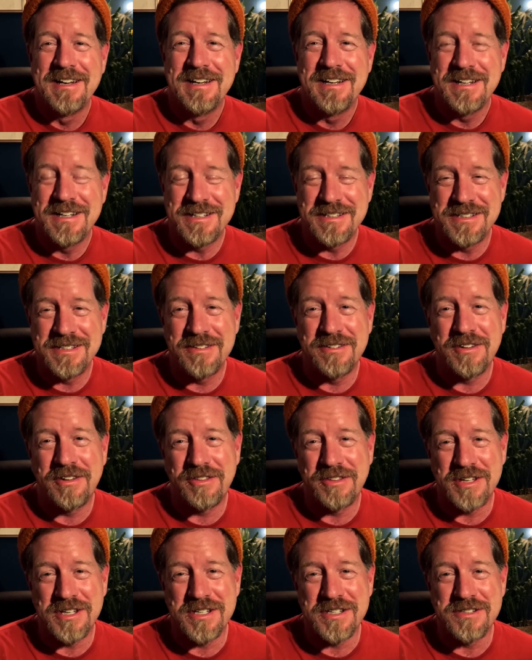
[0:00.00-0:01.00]
it's in the
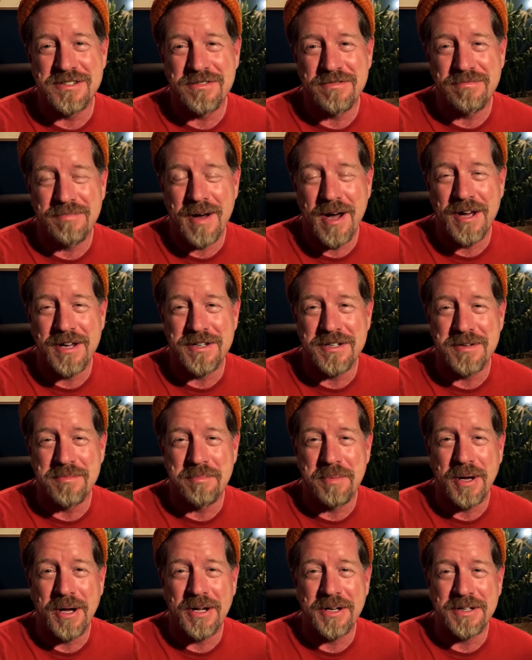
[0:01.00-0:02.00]
things of mind and
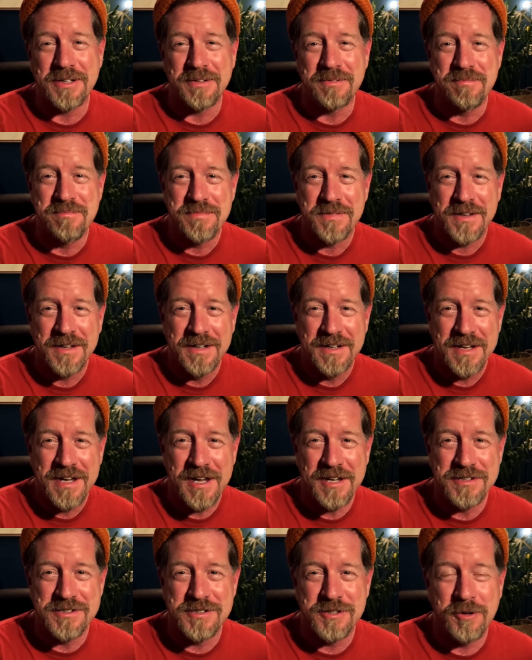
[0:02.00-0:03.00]
body.
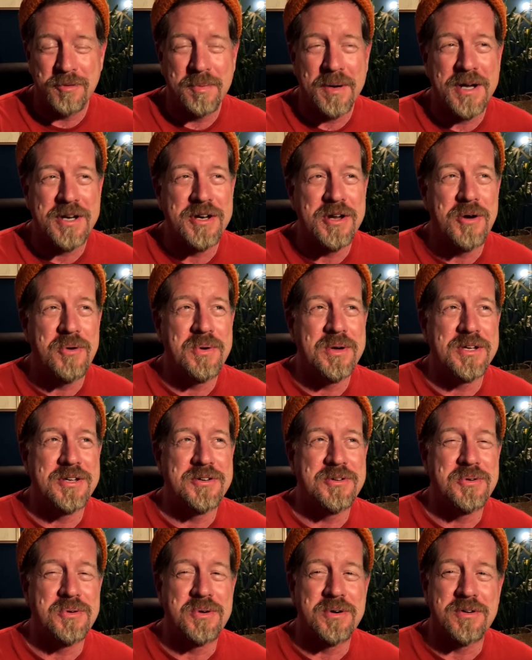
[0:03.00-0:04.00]
And so by knowing
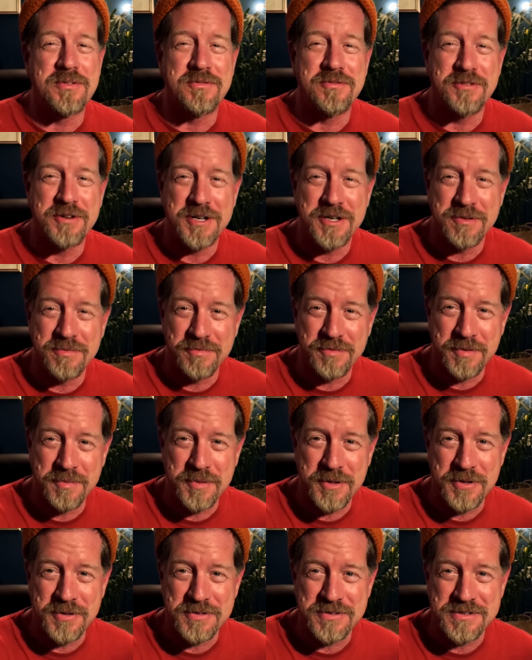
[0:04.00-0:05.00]
your freedom
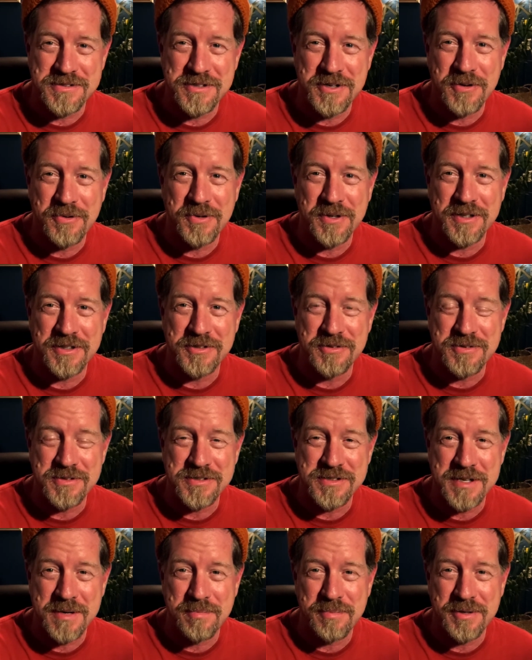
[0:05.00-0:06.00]
from those, knowing your
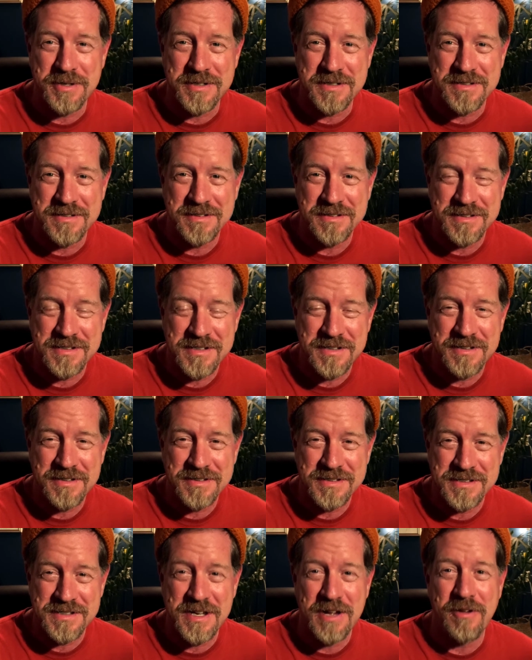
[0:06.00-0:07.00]
separate
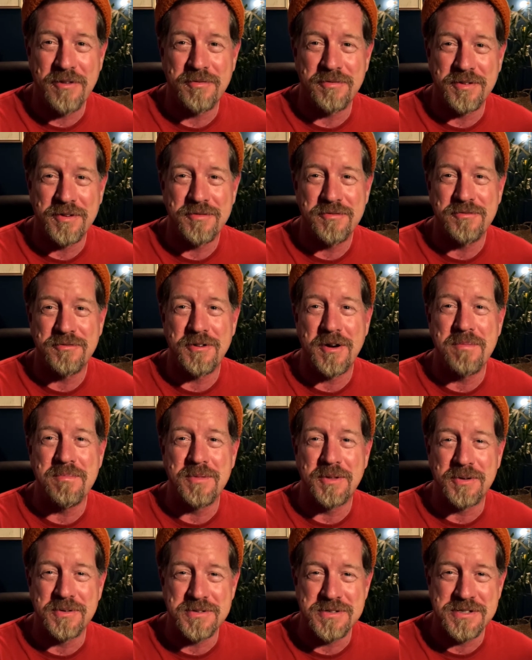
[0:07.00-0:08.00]
self
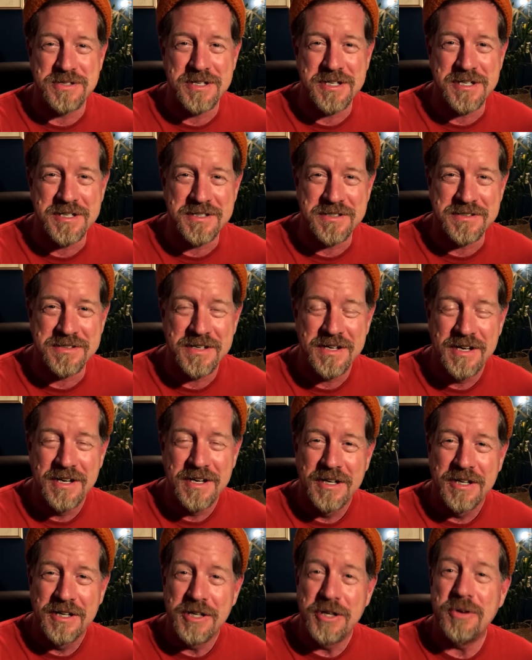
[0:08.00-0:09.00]
from those things,
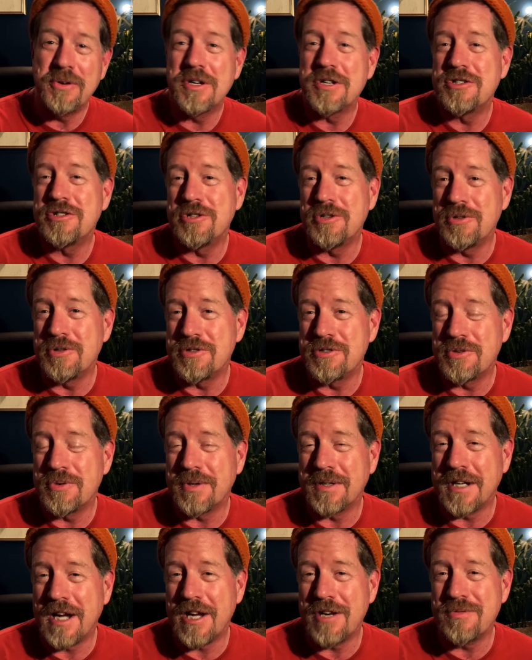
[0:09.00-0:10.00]
you can choose to
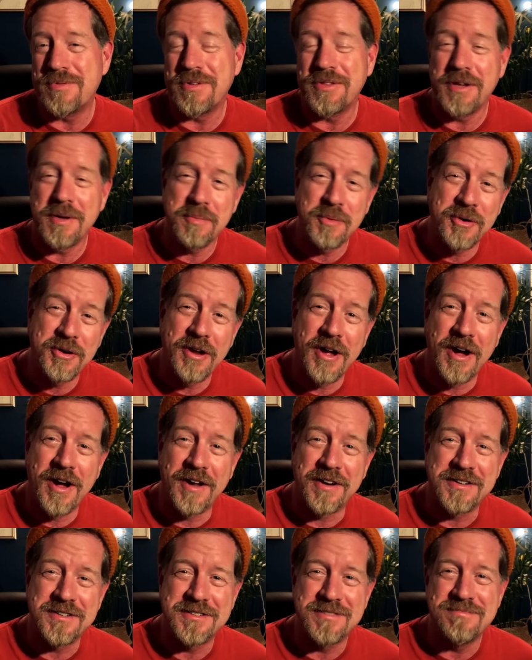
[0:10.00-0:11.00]
engage with them or
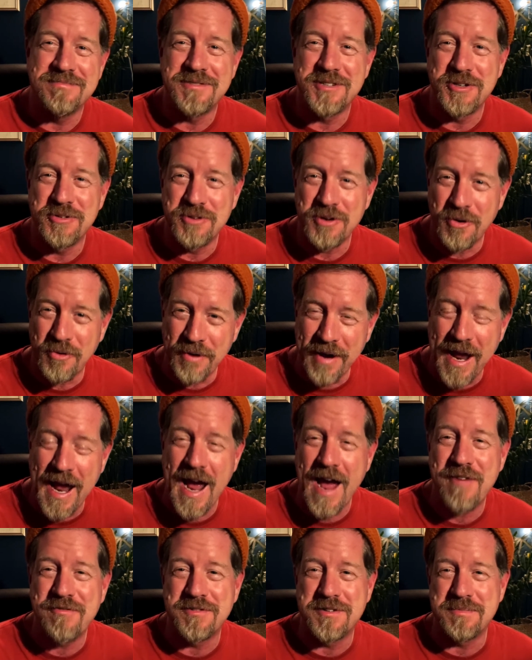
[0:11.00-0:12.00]
not. You don't
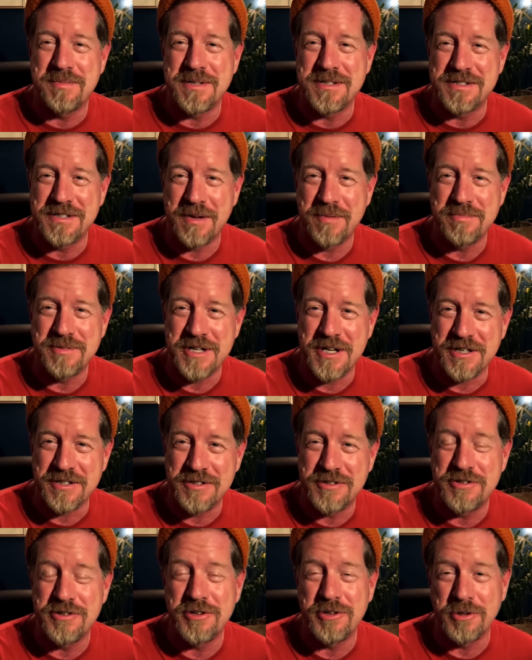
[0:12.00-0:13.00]
have to be
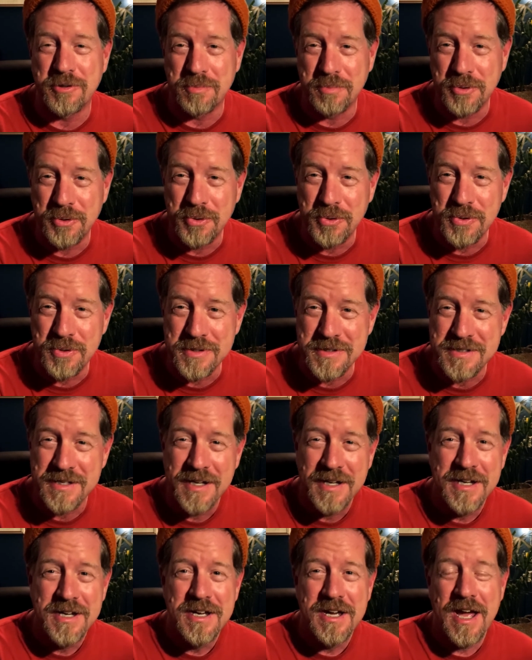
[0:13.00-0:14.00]
subject to your moods
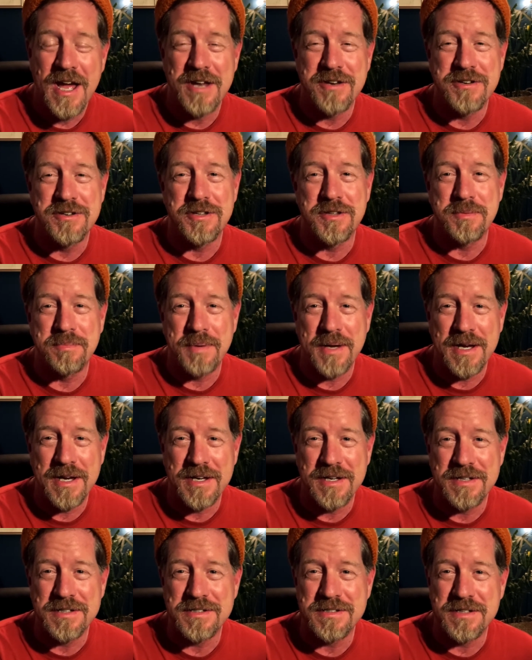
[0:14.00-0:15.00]
and to the
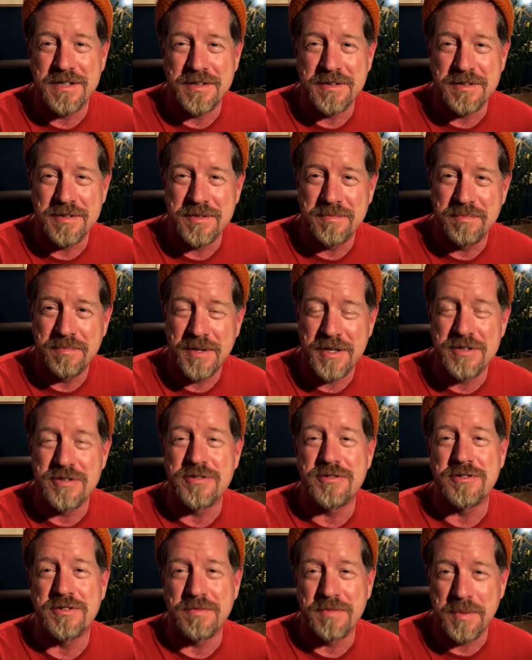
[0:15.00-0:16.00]
pains and
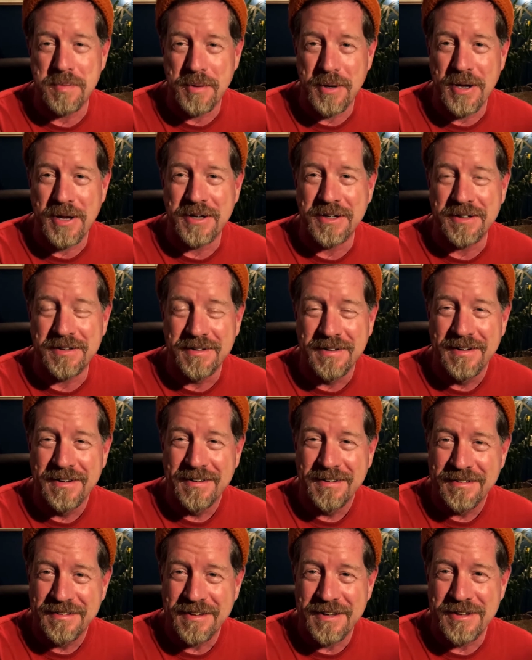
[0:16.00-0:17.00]
pleasures of the body.
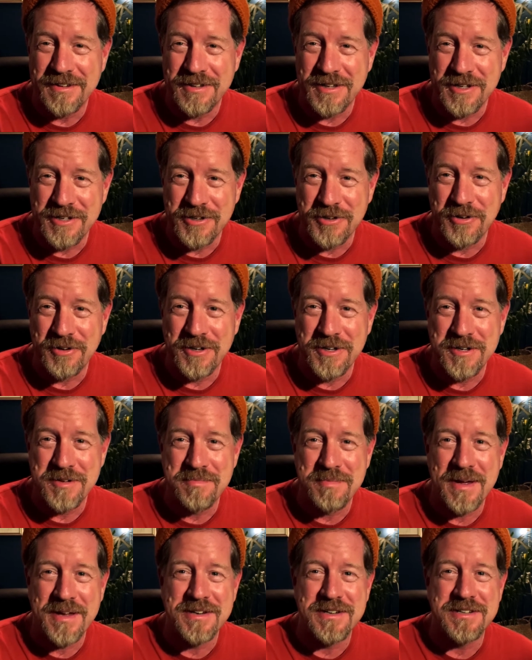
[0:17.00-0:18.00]
That, that you're
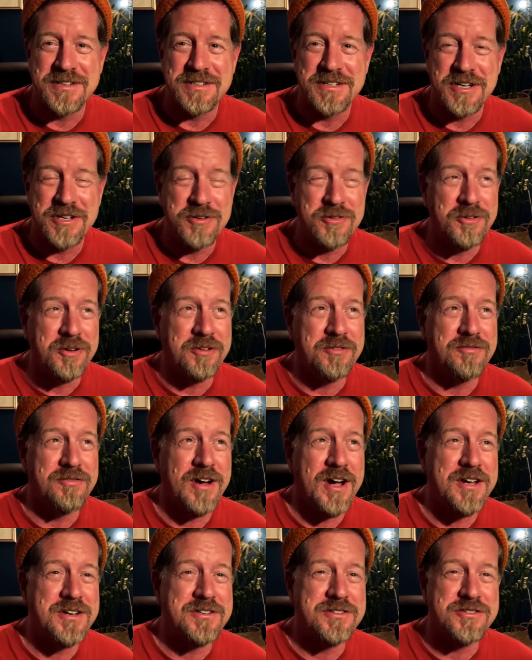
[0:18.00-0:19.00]
independent and you can
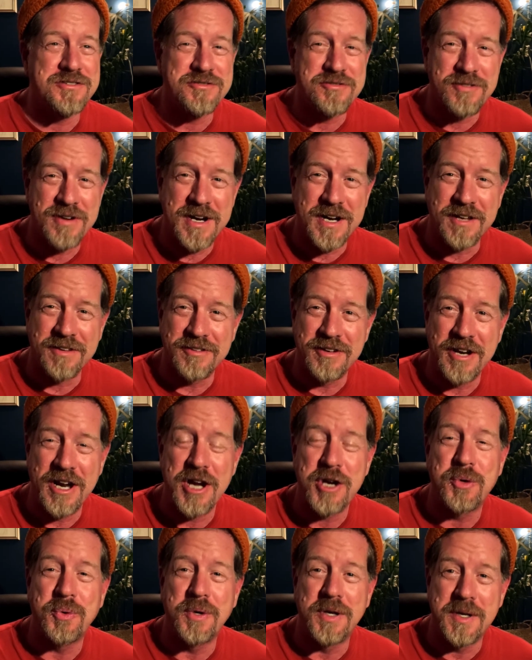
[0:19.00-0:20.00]
find a strength and
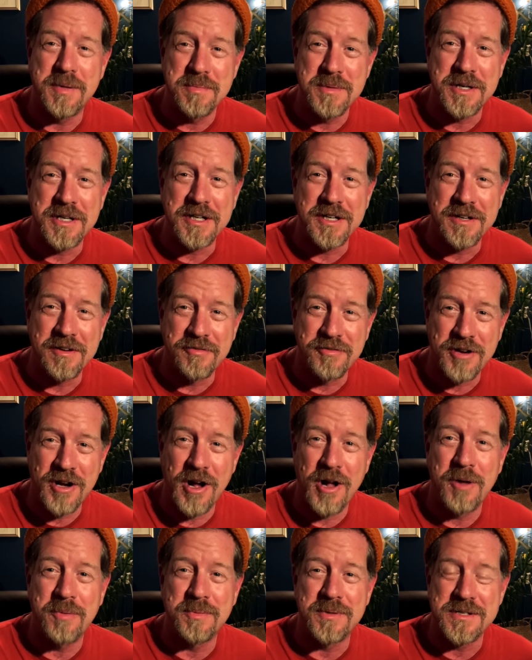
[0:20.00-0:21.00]
equanimity of
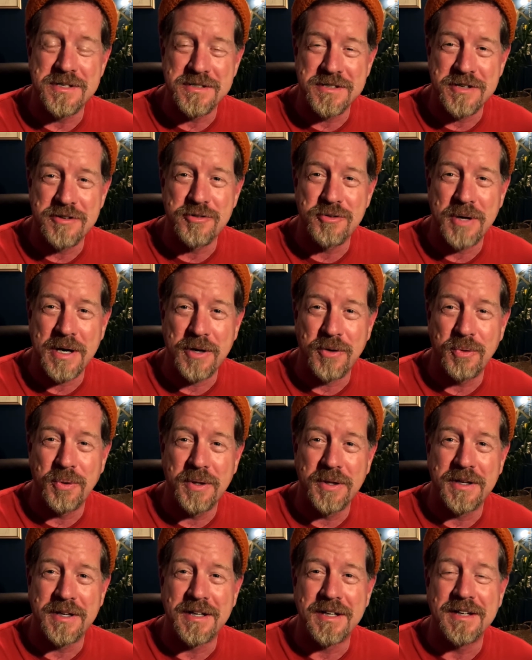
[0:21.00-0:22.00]
calmness and
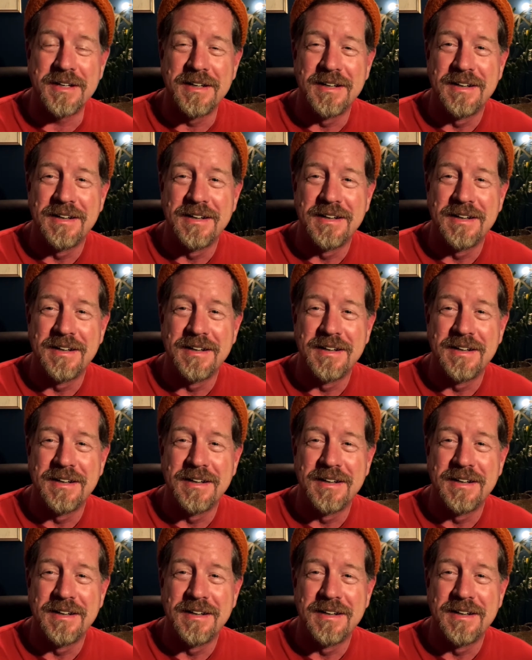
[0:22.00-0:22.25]
tranquility